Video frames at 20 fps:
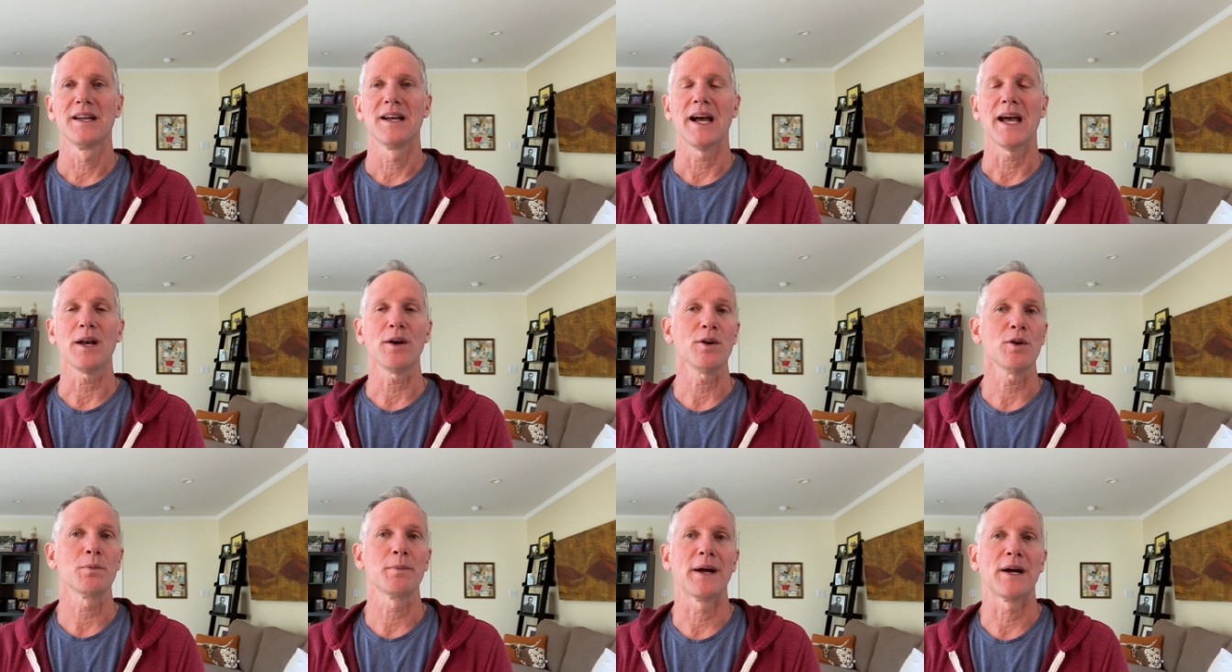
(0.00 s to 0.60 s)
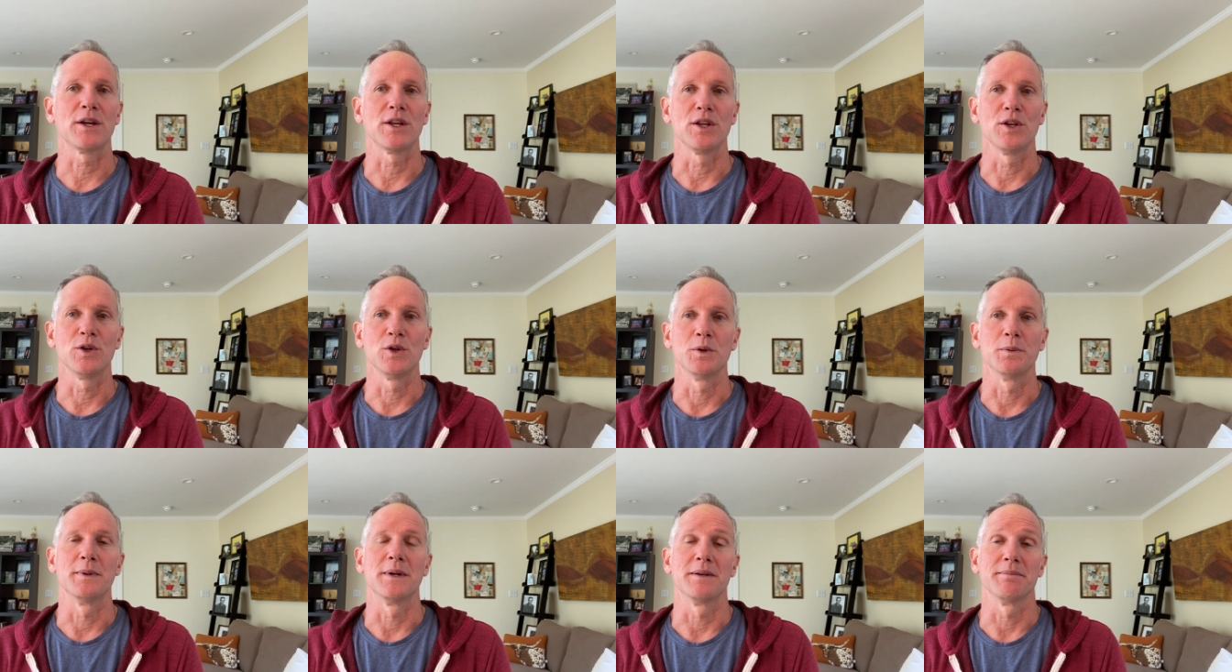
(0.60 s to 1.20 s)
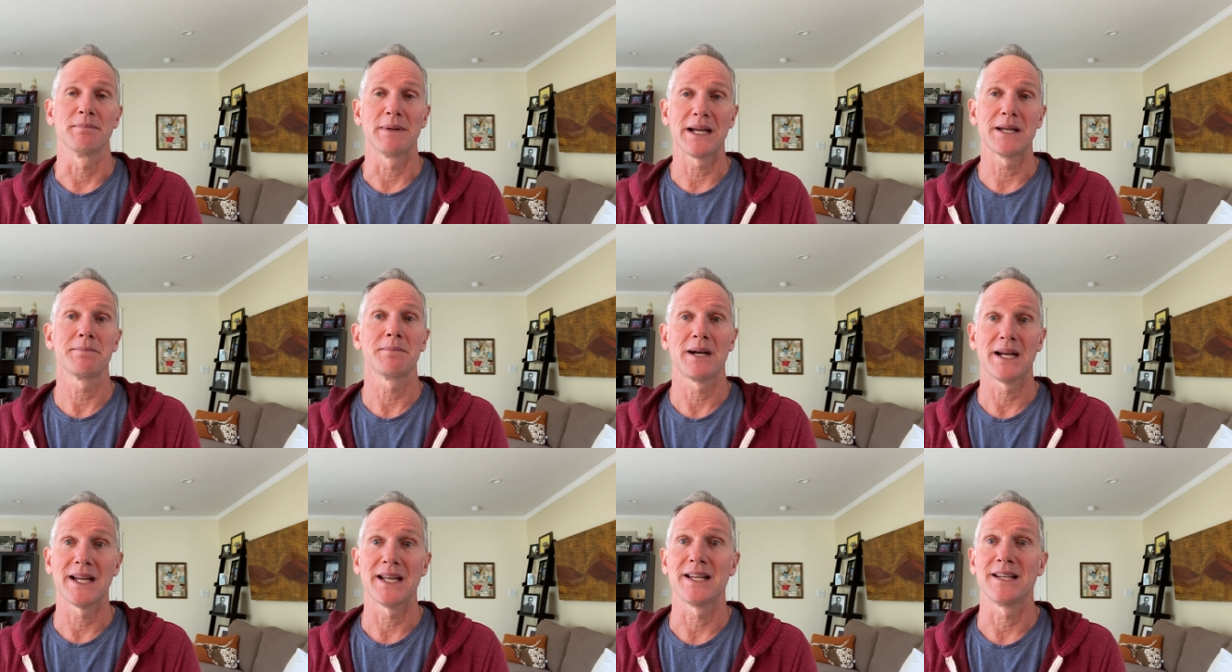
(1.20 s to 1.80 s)
I don't know about you, but my
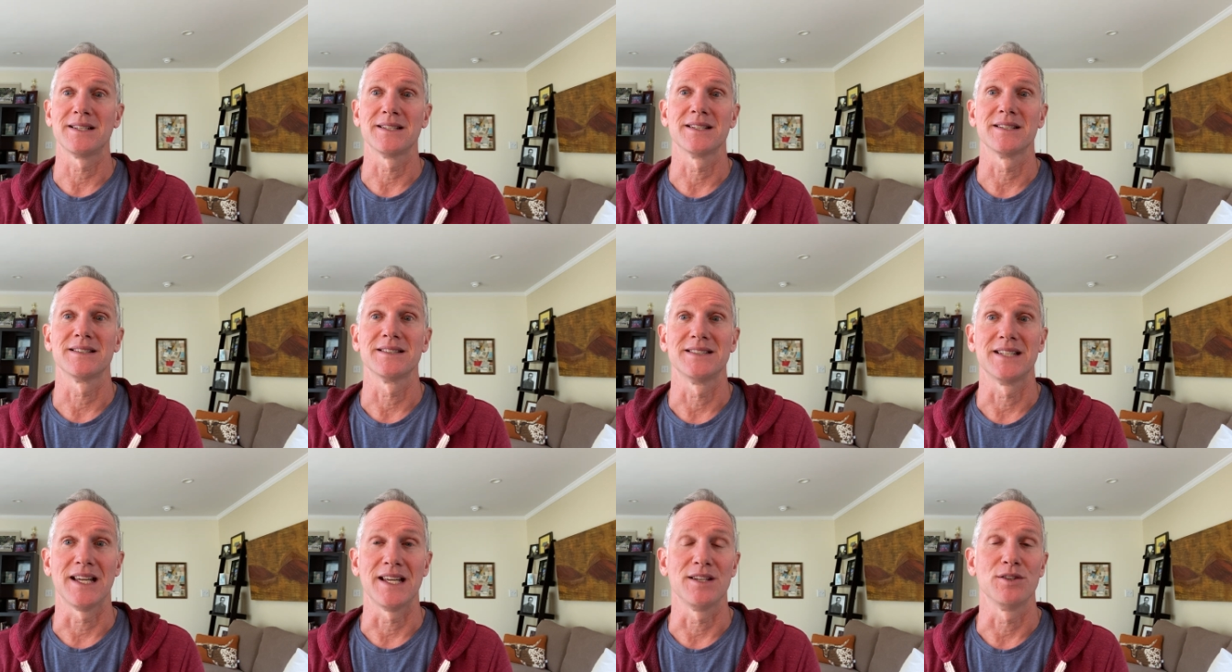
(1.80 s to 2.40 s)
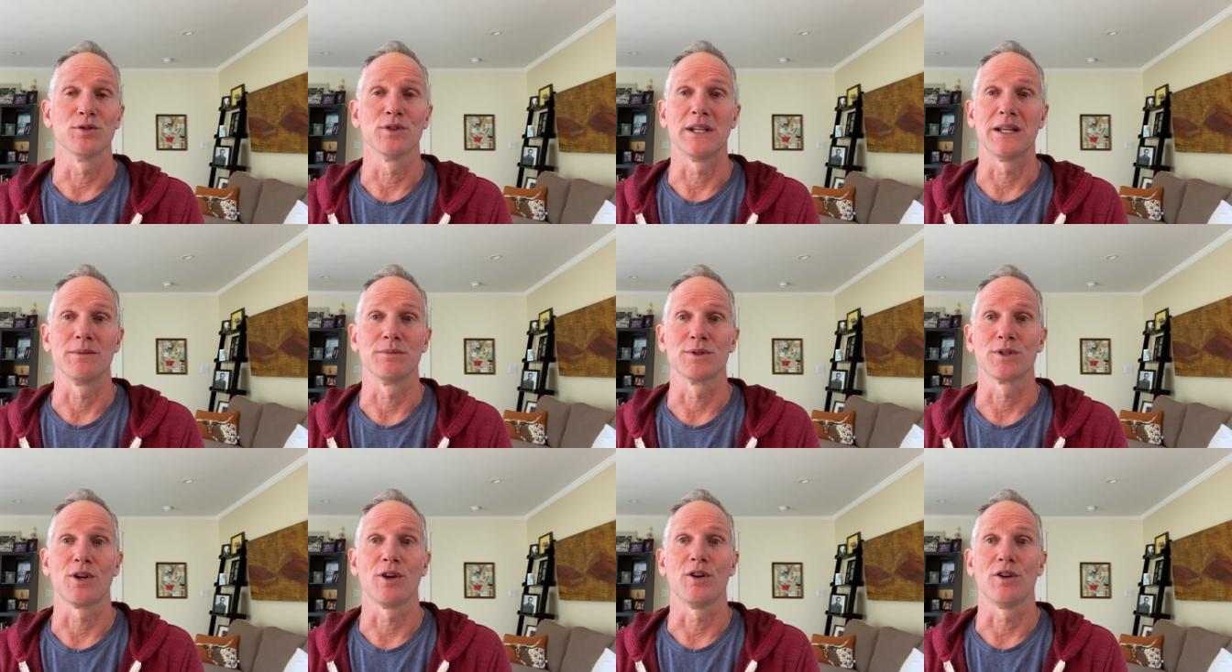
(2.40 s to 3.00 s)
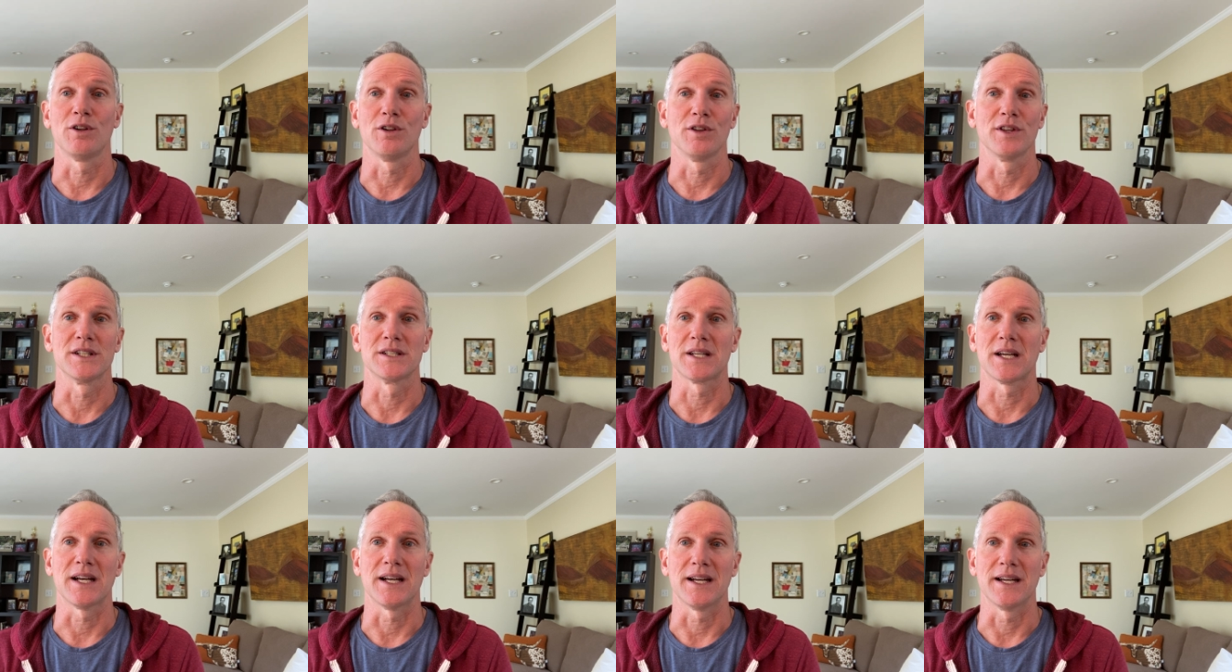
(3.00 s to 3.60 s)
mind daydreams all the
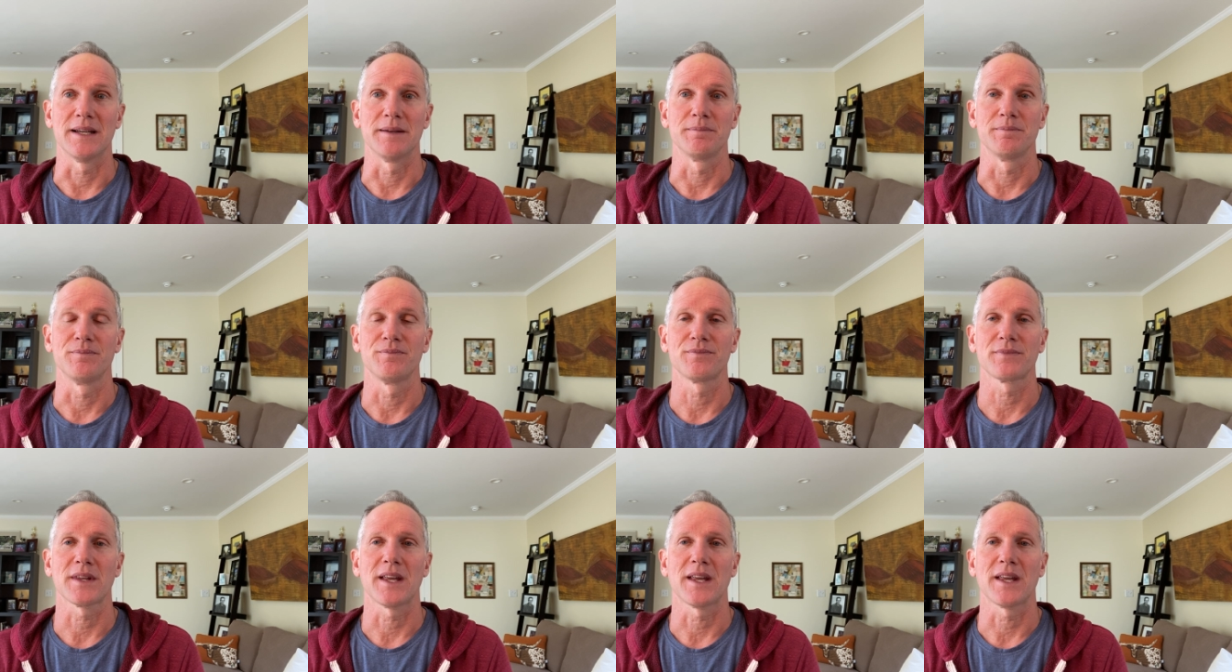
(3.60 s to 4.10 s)
time.